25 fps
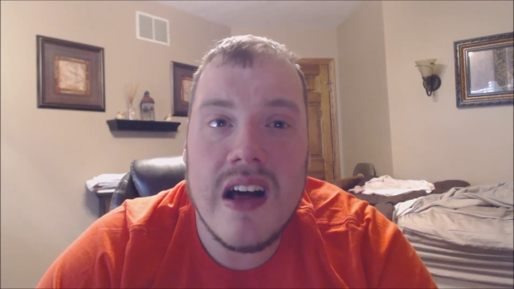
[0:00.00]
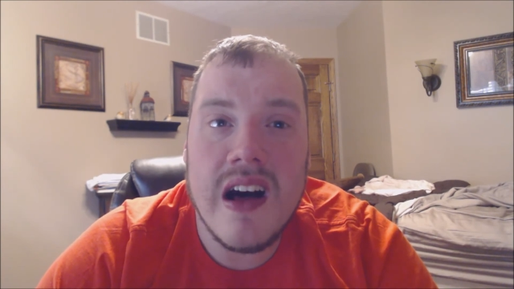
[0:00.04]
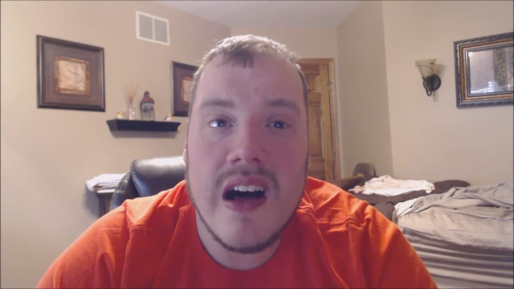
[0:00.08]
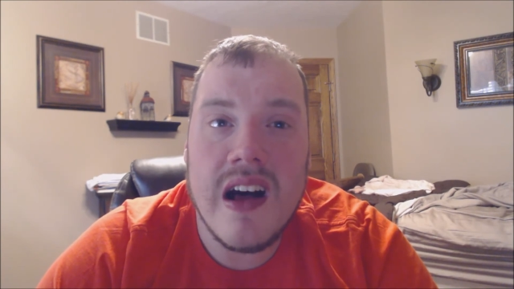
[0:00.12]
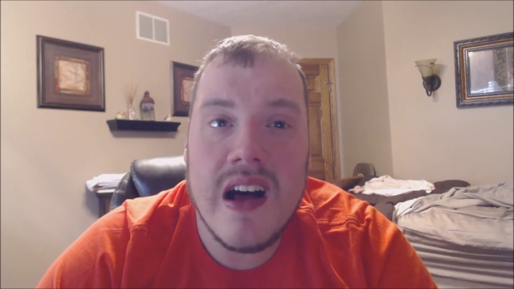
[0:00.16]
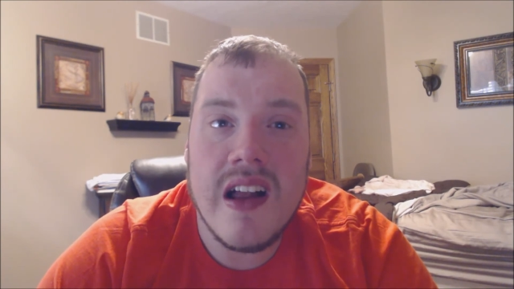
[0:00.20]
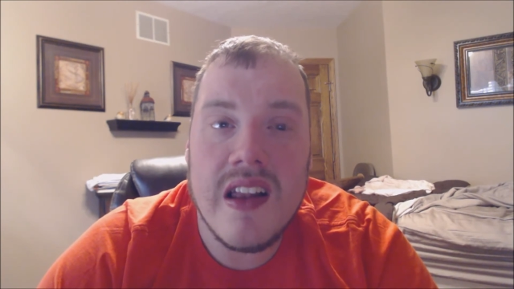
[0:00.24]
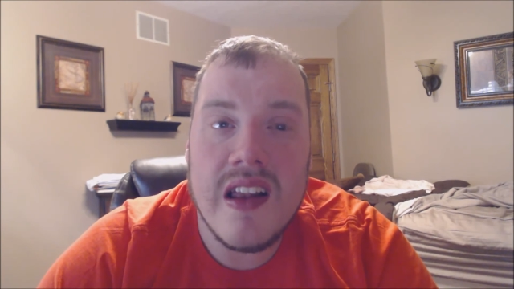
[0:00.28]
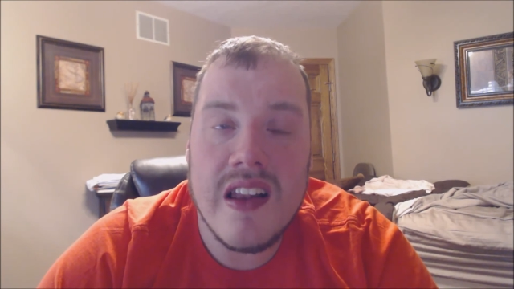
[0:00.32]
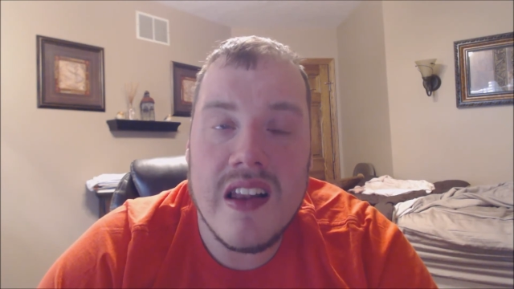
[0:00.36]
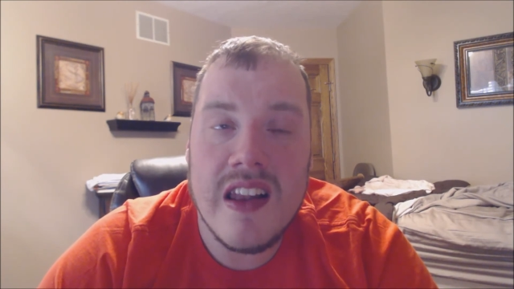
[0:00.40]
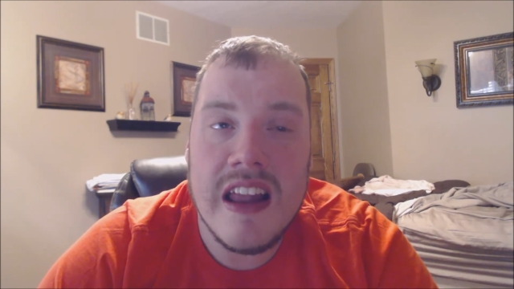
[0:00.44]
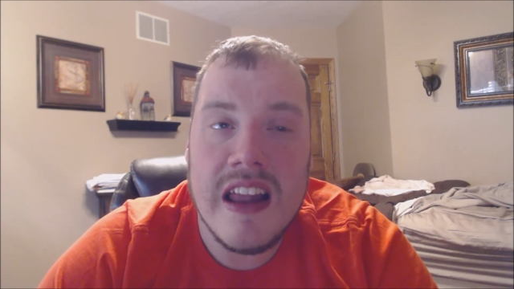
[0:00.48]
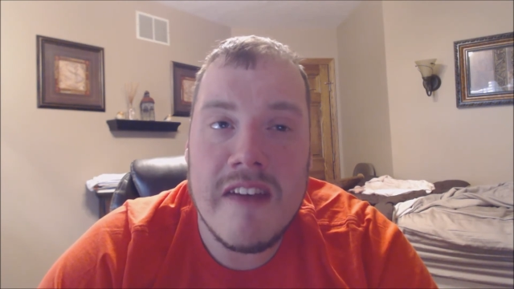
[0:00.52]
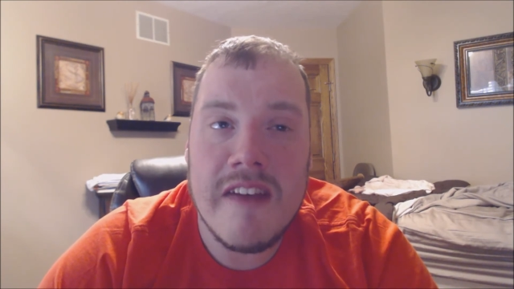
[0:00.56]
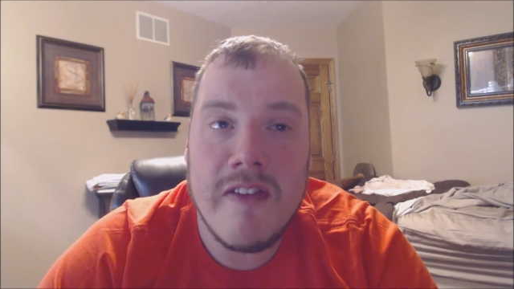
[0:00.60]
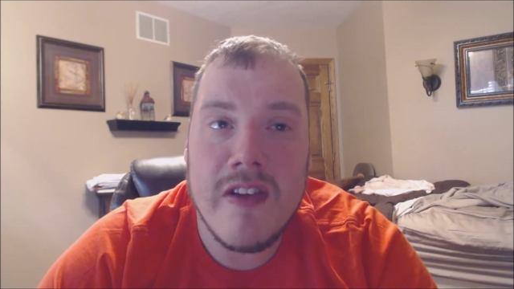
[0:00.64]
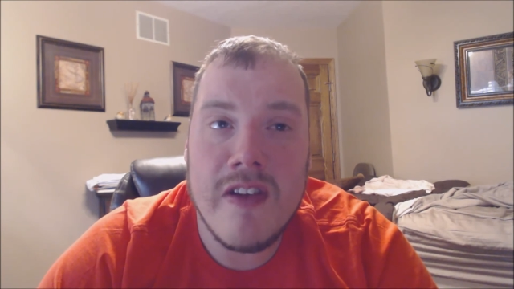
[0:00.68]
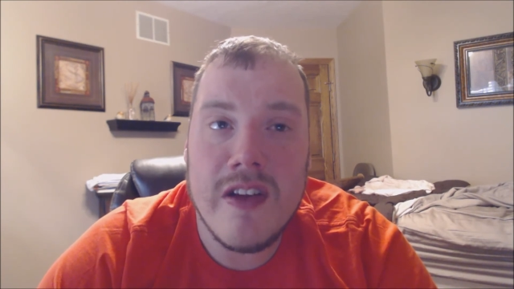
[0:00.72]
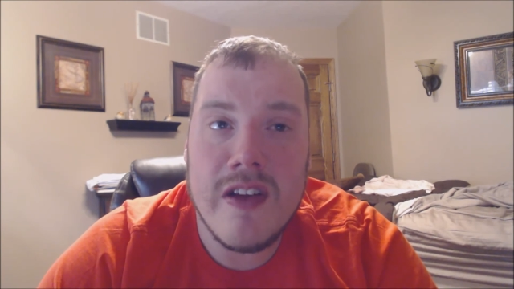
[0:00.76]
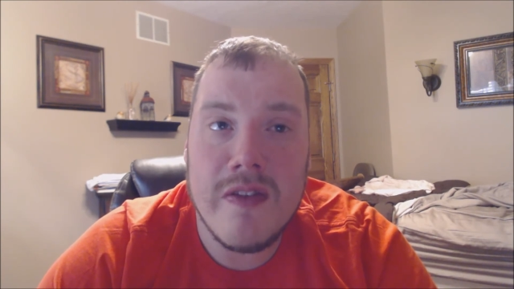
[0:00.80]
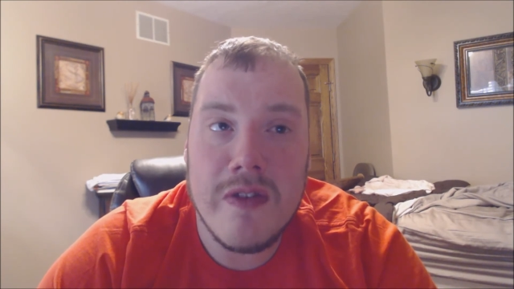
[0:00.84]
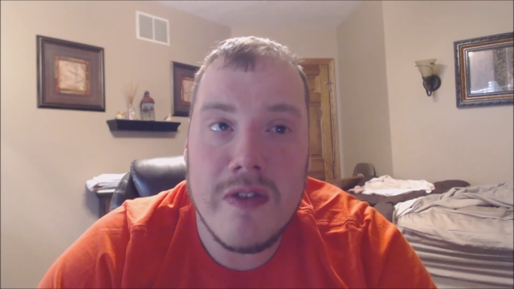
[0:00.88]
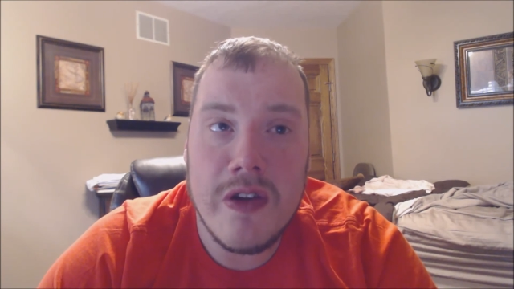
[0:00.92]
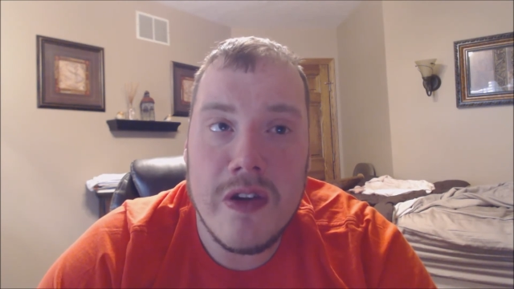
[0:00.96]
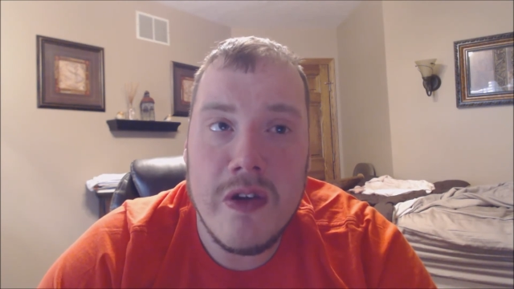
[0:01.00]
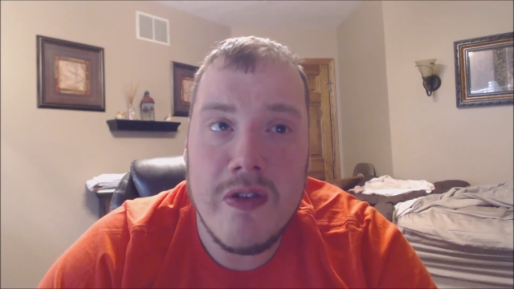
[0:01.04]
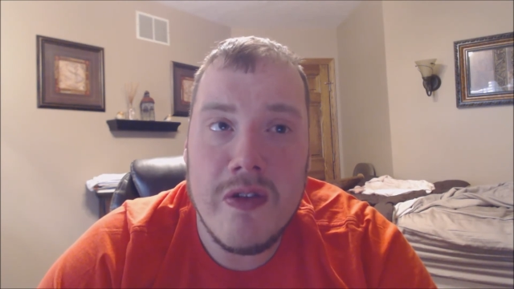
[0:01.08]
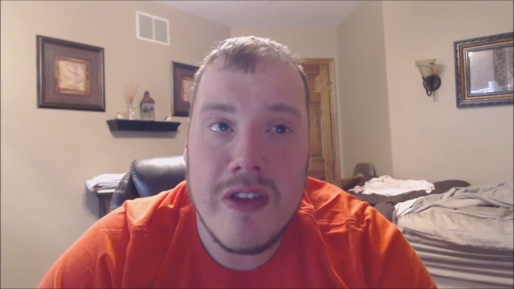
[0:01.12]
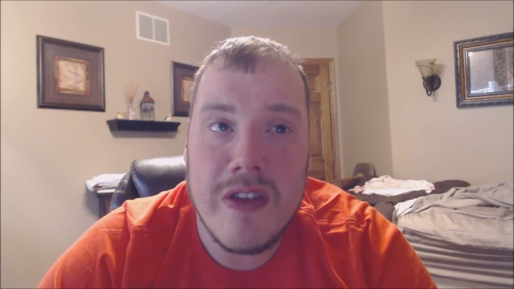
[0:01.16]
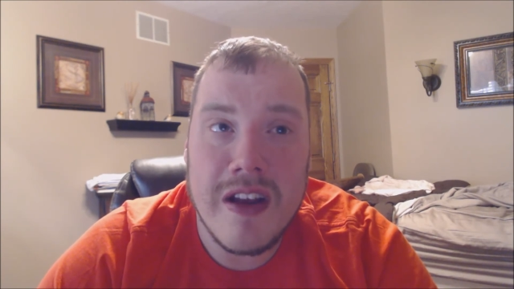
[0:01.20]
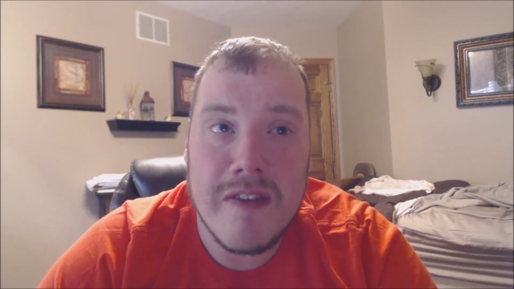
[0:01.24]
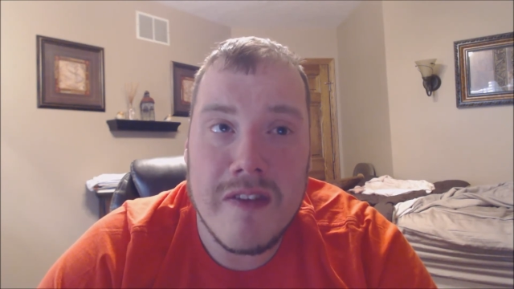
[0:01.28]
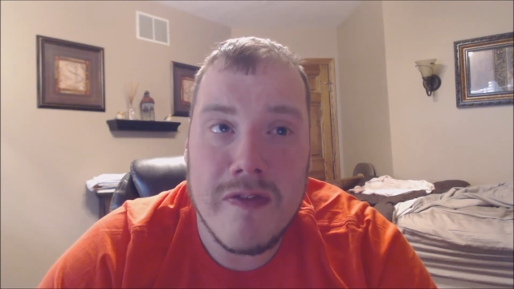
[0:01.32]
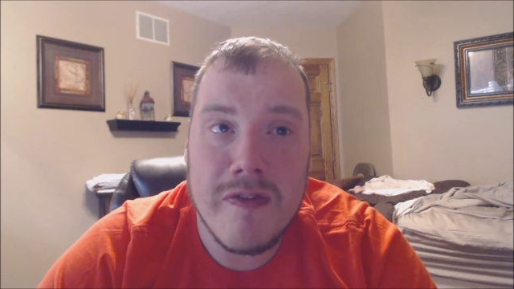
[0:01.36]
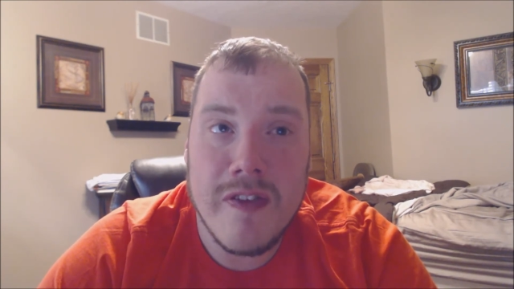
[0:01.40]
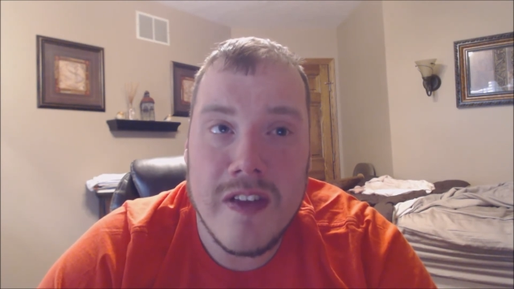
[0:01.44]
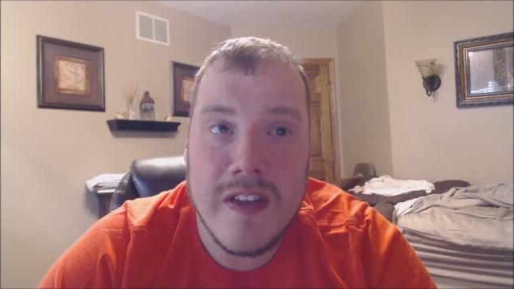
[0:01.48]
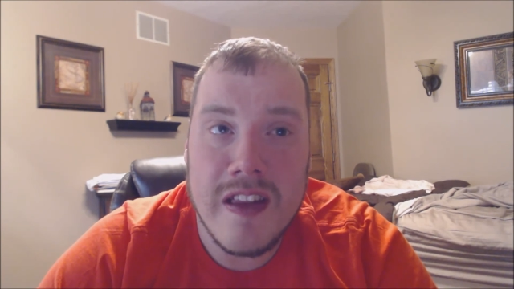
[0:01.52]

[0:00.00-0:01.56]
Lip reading: level of losing